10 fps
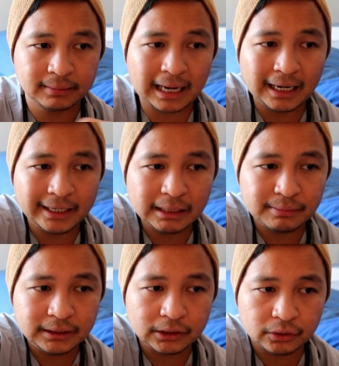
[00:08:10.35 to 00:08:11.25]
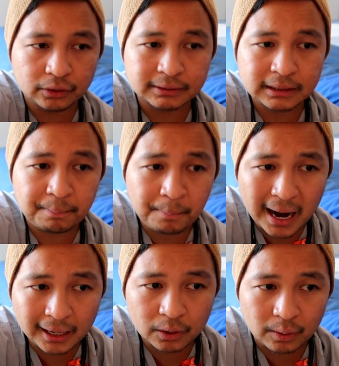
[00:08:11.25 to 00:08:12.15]
Nakalagay naman dito sa
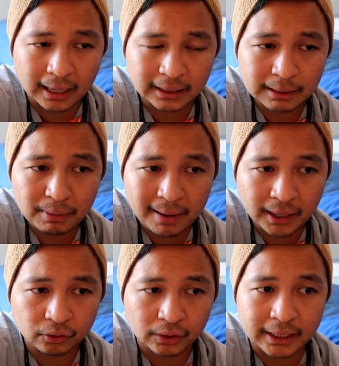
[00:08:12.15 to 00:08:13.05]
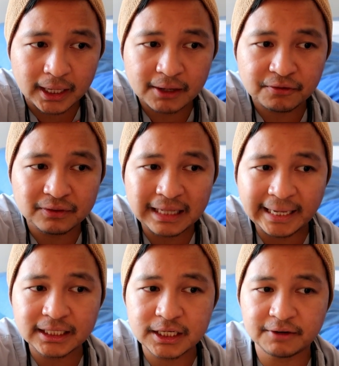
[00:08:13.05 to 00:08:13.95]
pangalawa, sa baba nun, if
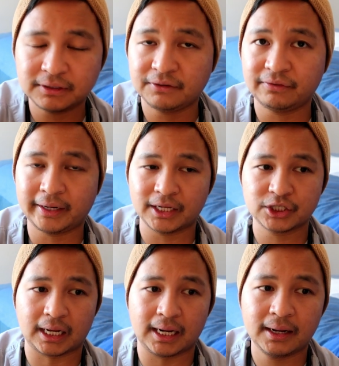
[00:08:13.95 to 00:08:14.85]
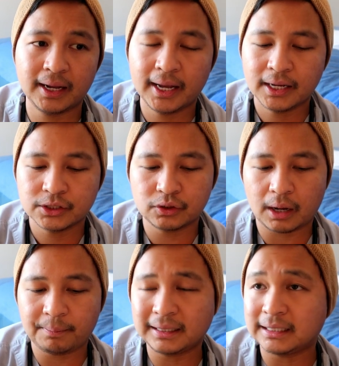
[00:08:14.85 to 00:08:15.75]
night shift differential. So
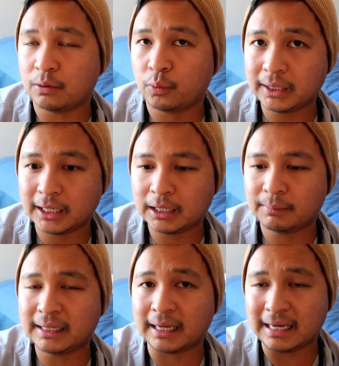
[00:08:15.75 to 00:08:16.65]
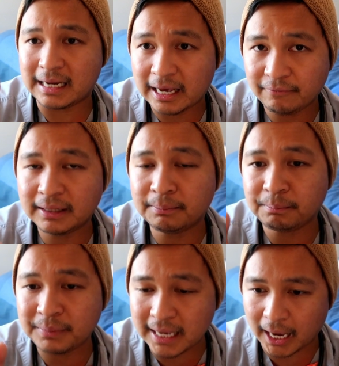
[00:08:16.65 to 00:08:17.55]
kapag nag-work ka naman ng
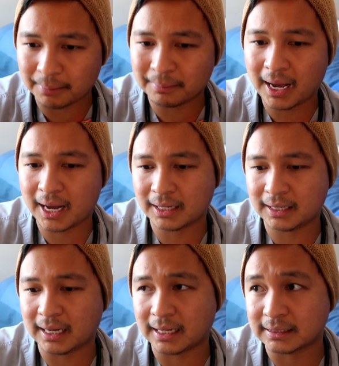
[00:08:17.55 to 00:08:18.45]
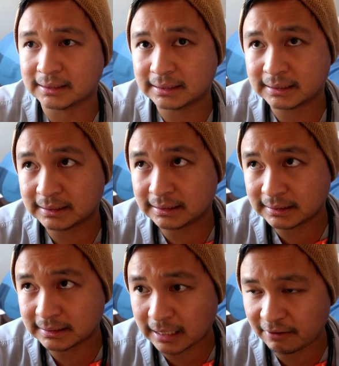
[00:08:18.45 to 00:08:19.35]
11 p.m. hanggang
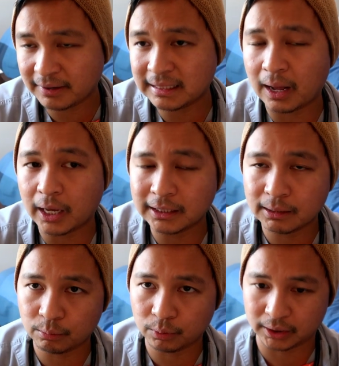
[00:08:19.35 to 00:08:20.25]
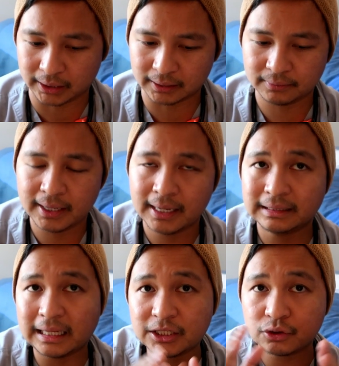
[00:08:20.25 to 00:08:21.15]
7 in the morning,
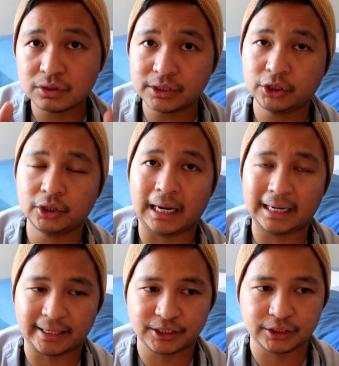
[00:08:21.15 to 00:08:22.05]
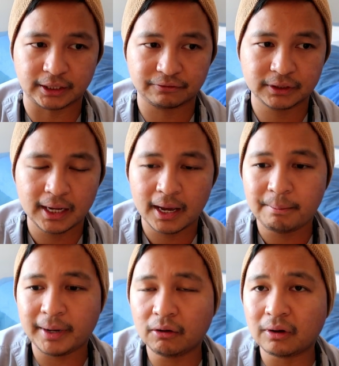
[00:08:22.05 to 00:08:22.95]
that's considered a night shift.
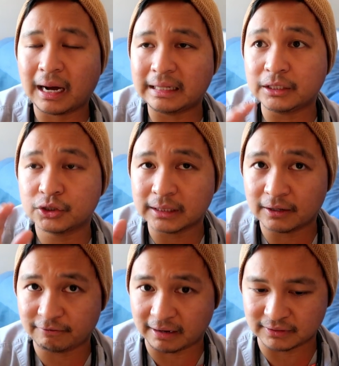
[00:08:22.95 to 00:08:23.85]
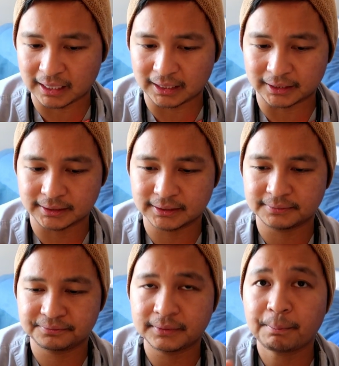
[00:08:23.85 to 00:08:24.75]
Meron kang additional $5
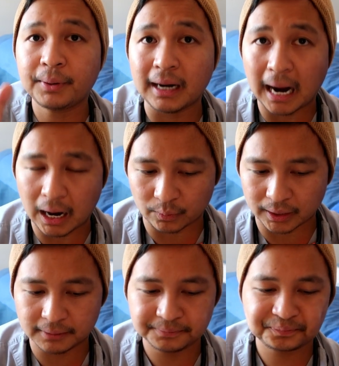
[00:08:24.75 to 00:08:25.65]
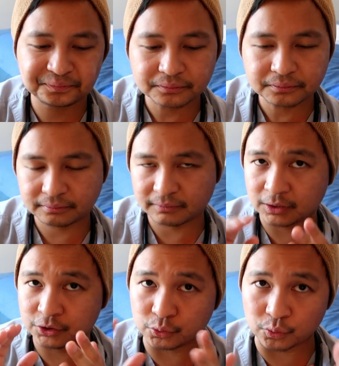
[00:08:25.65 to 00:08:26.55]
per hour.
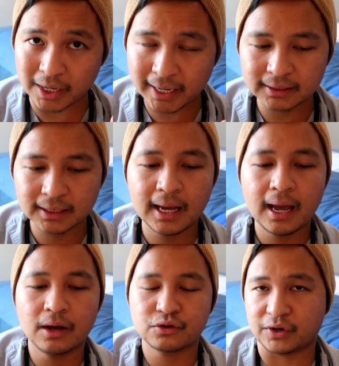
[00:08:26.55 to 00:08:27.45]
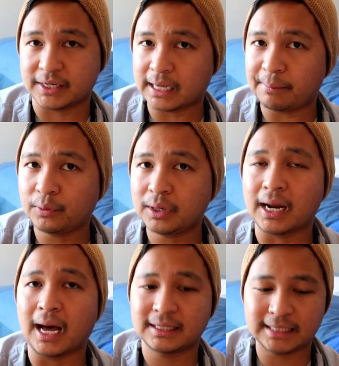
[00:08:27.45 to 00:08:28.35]
So ulit, for example,
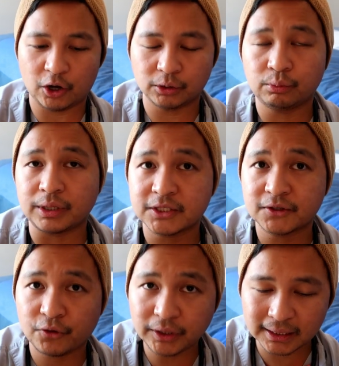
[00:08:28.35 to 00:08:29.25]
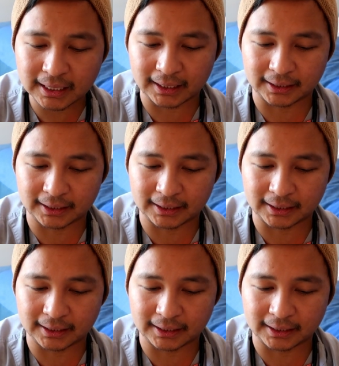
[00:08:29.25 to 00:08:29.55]
ang sahod mo is $40.